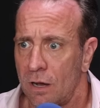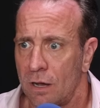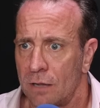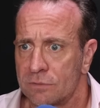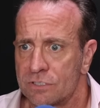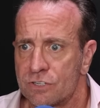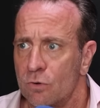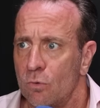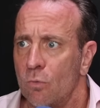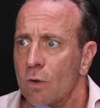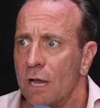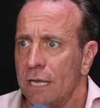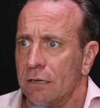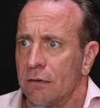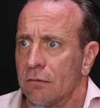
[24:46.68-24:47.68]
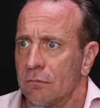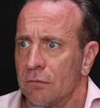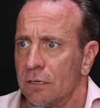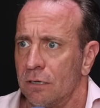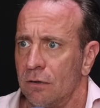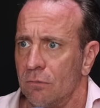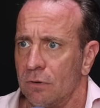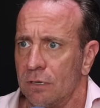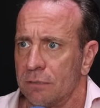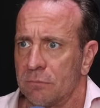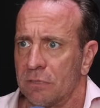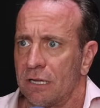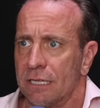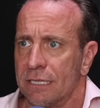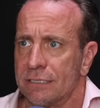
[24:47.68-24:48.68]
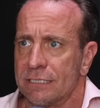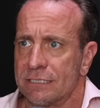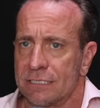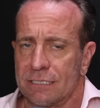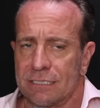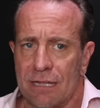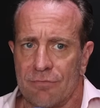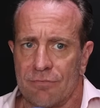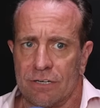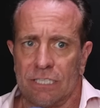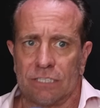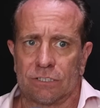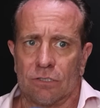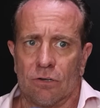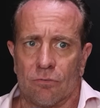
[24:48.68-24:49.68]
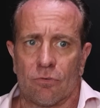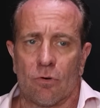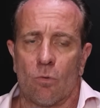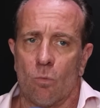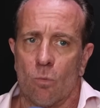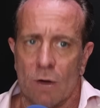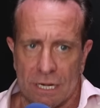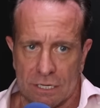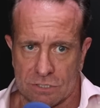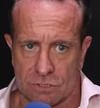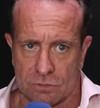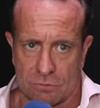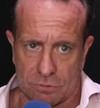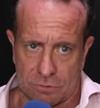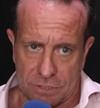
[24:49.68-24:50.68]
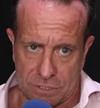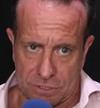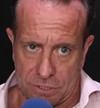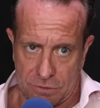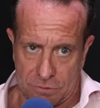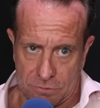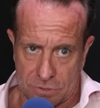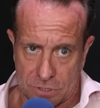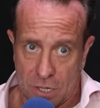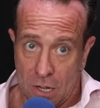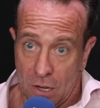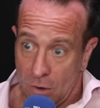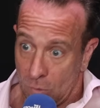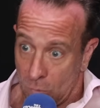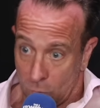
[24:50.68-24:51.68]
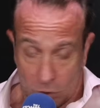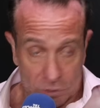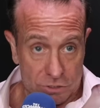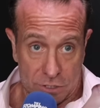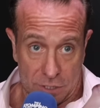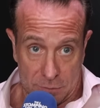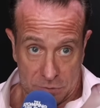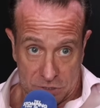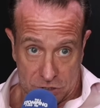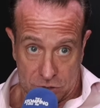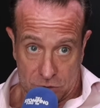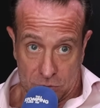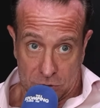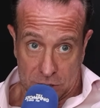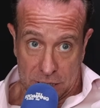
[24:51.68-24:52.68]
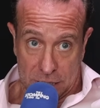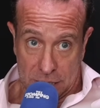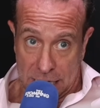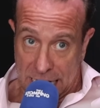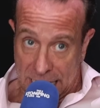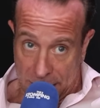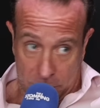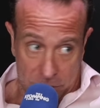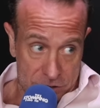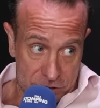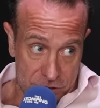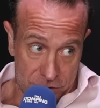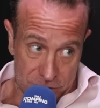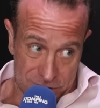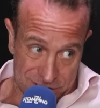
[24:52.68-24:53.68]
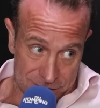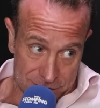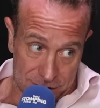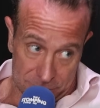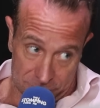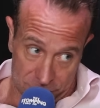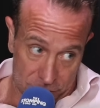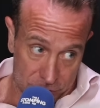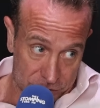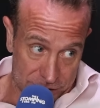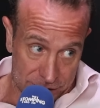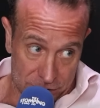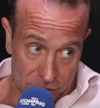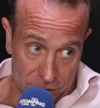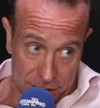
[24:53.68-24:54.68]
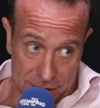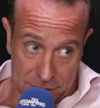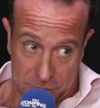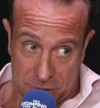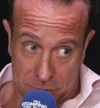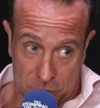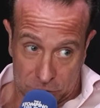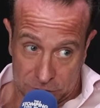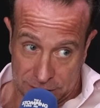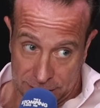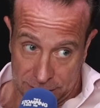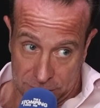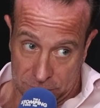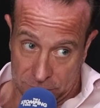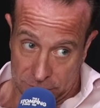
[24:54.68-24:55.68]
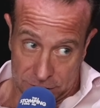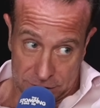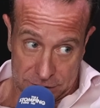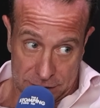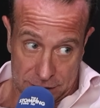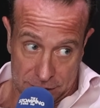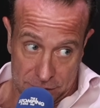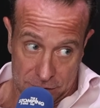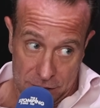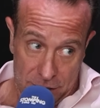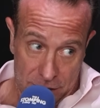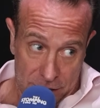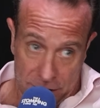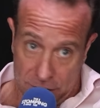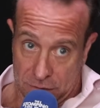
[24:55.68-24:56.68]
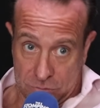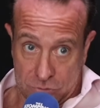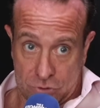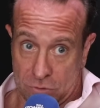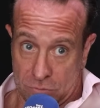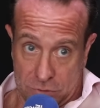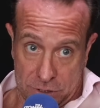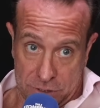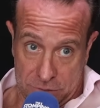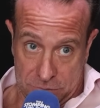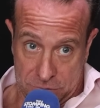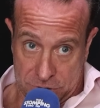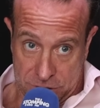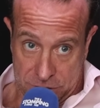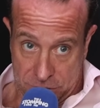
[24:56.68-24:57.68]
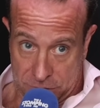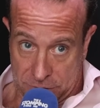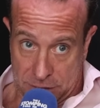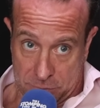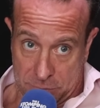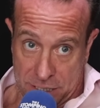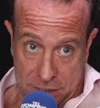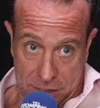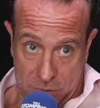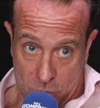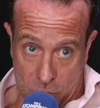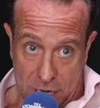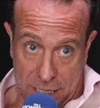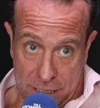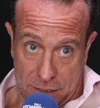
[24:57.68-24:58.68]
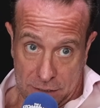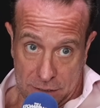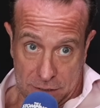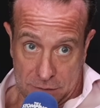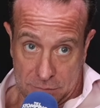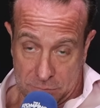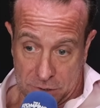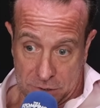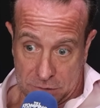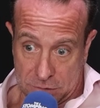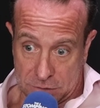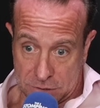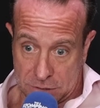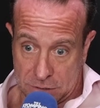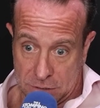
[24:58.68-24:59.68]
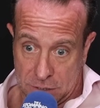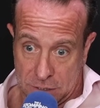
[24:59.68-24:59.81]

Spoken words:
until when? Like there's a definition of when a sauna is used, what type of sauna, how it's used. It's unfortunately got to get a bit more technical than just saying, sauna usage around making weight, because